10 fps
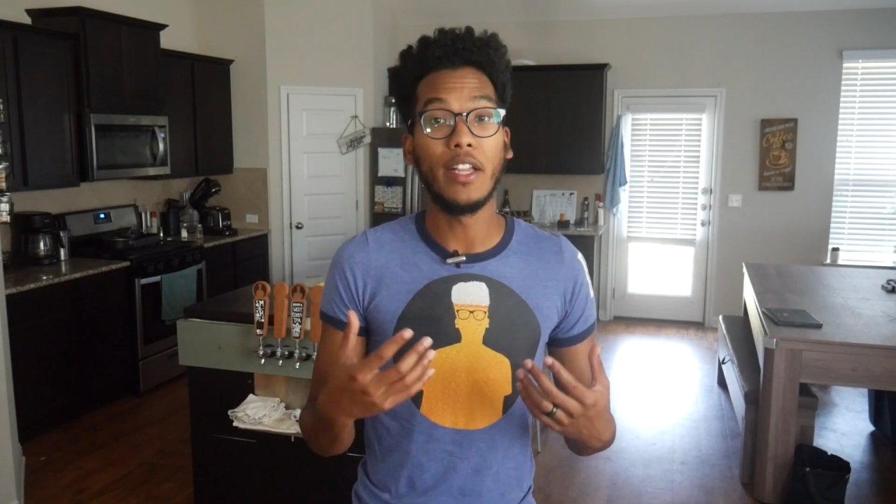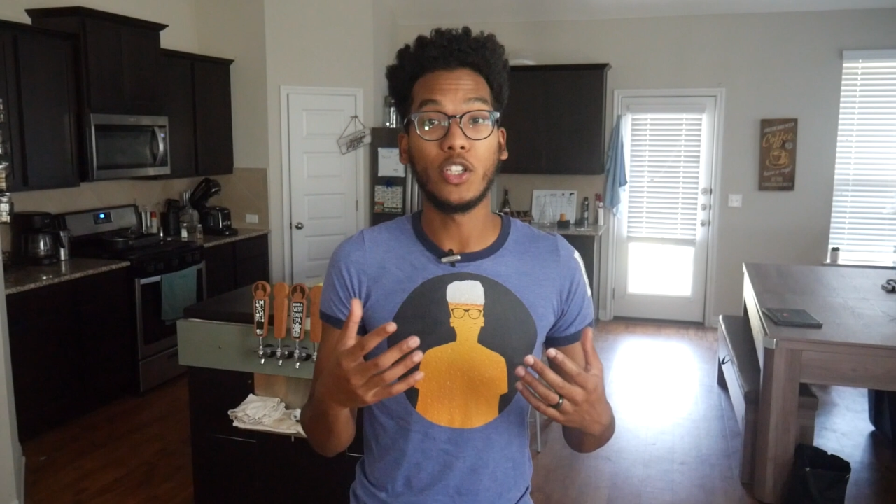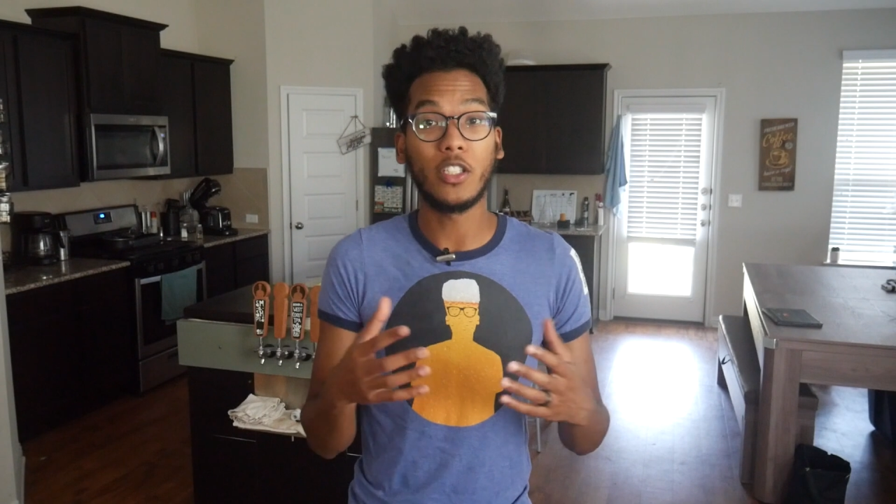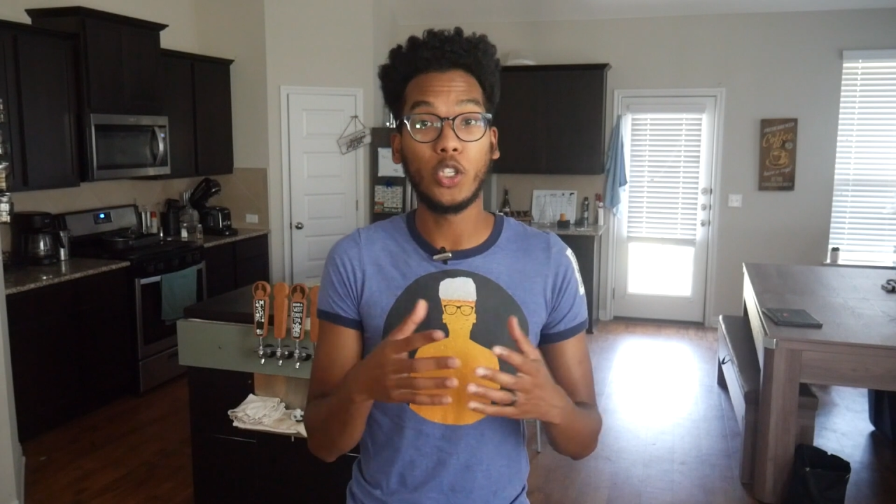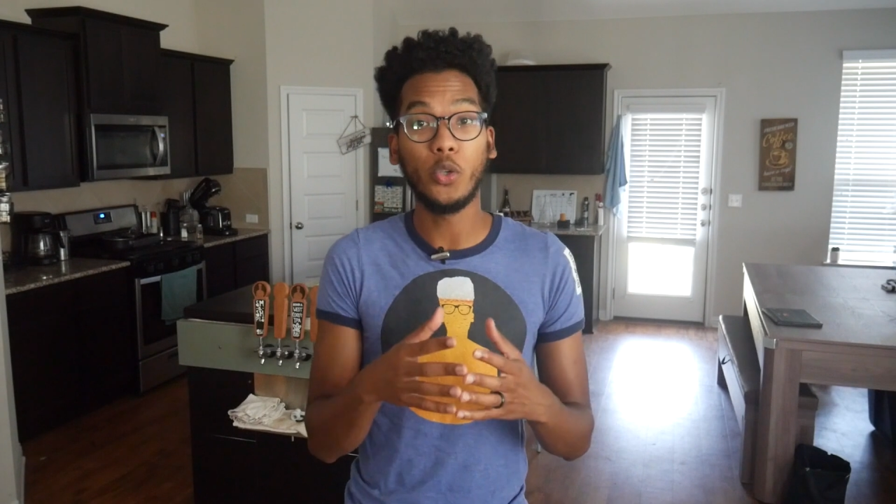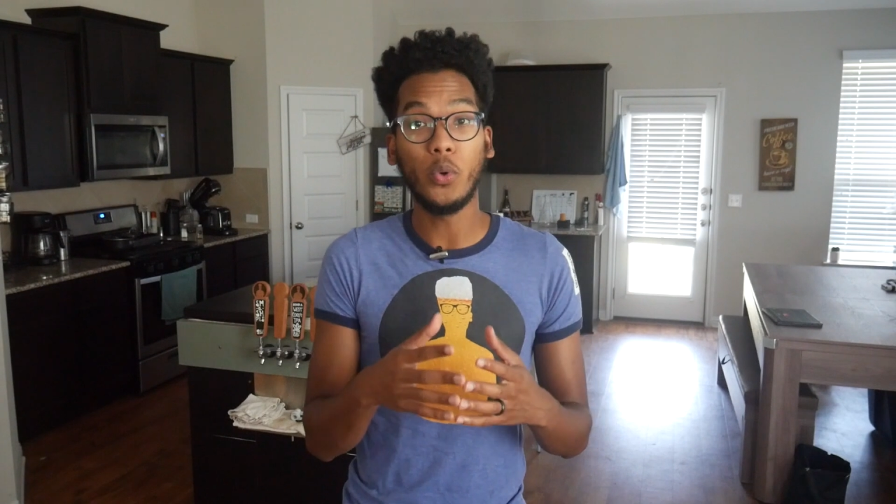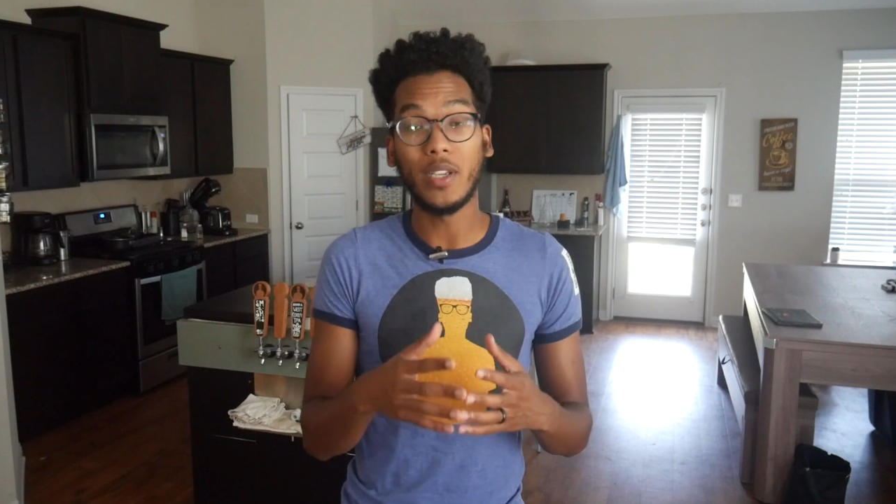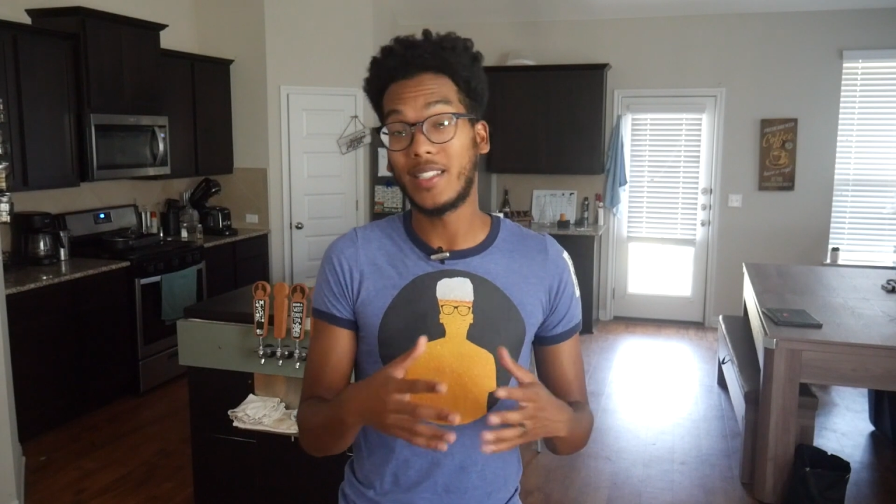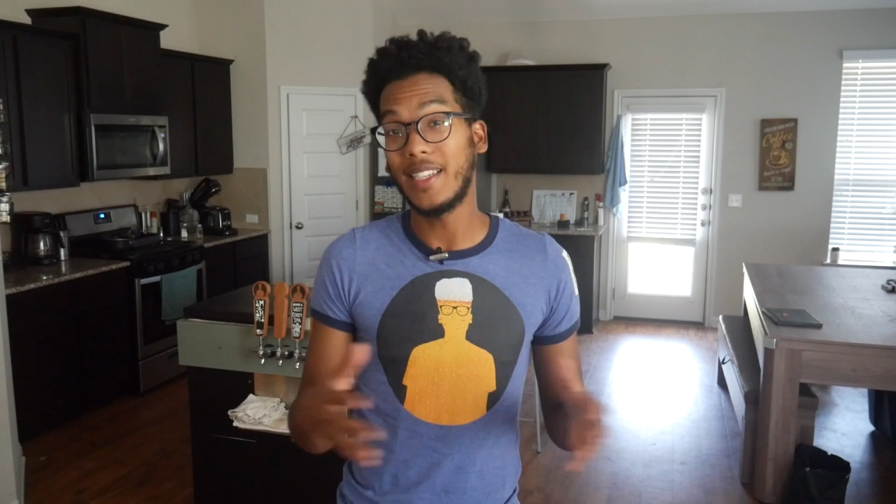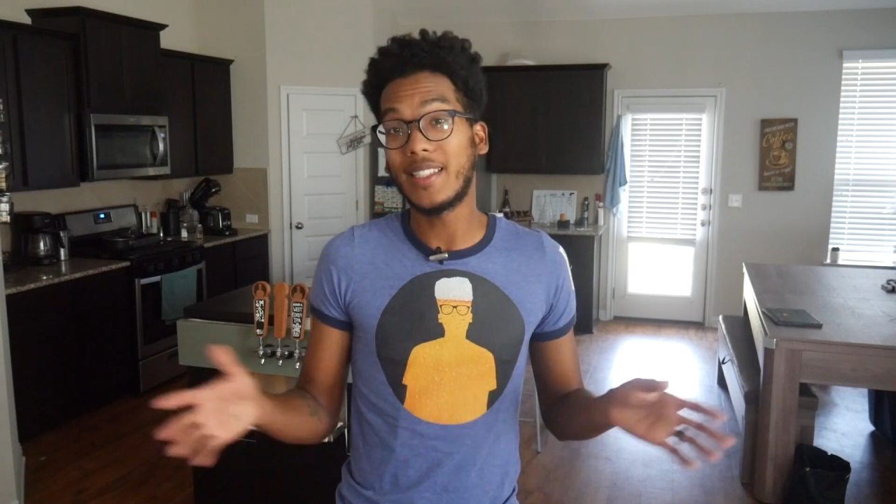just do
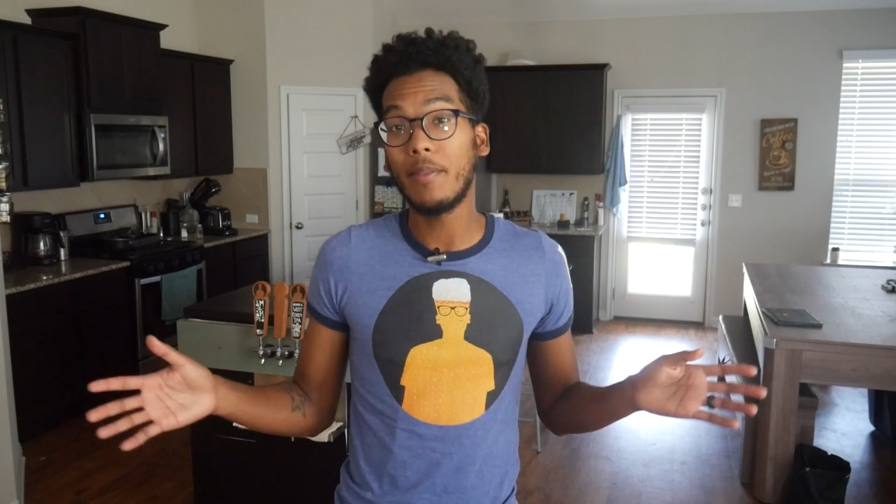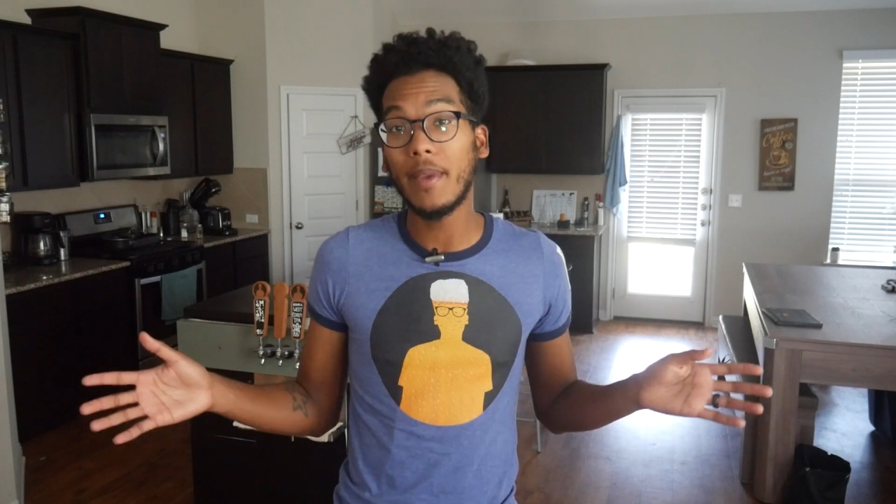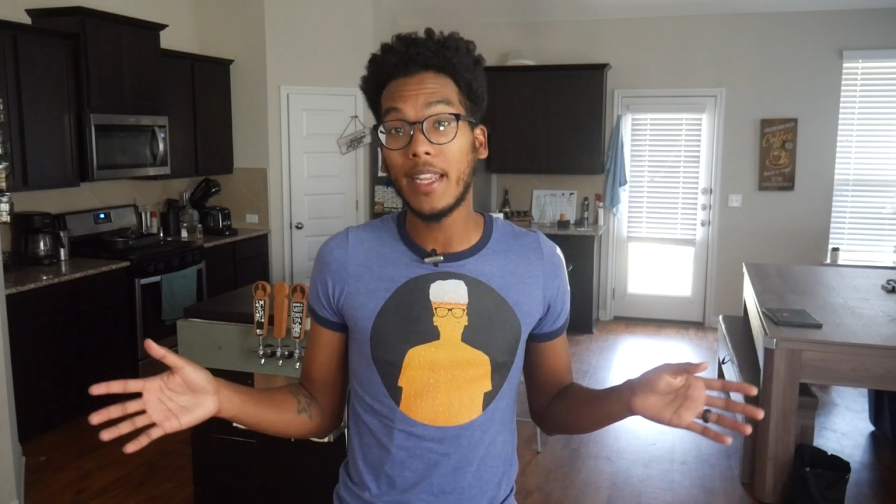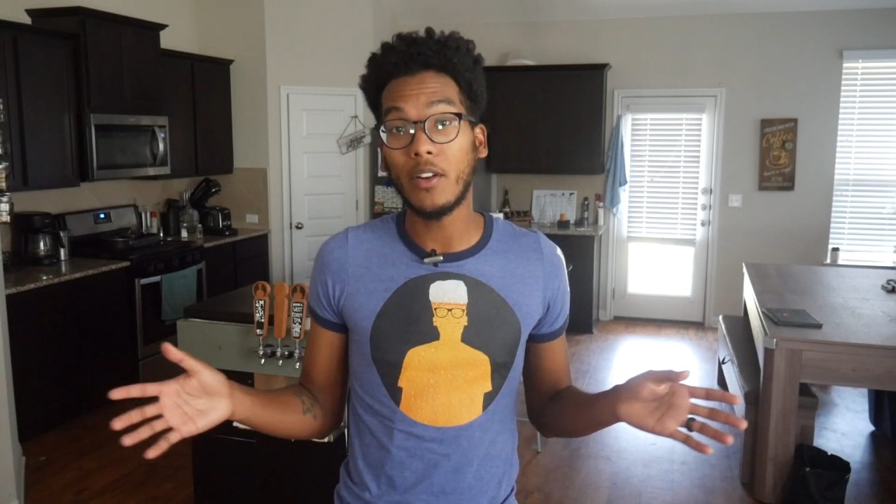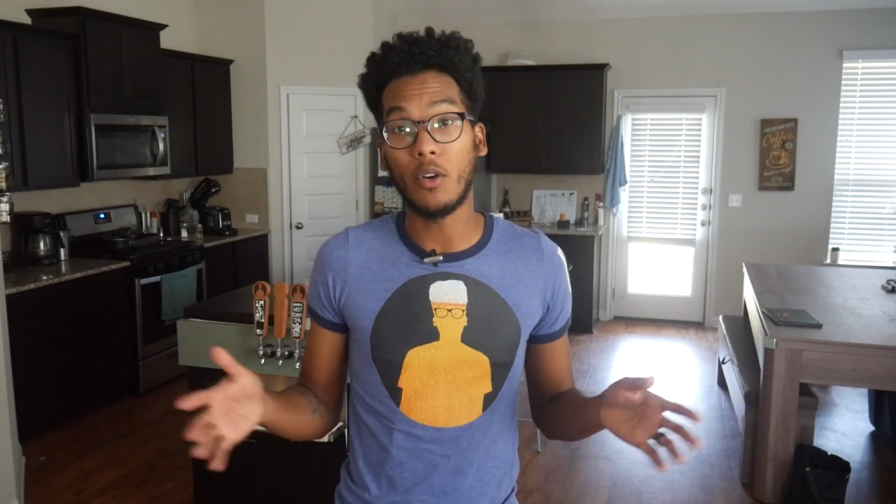a 60-minute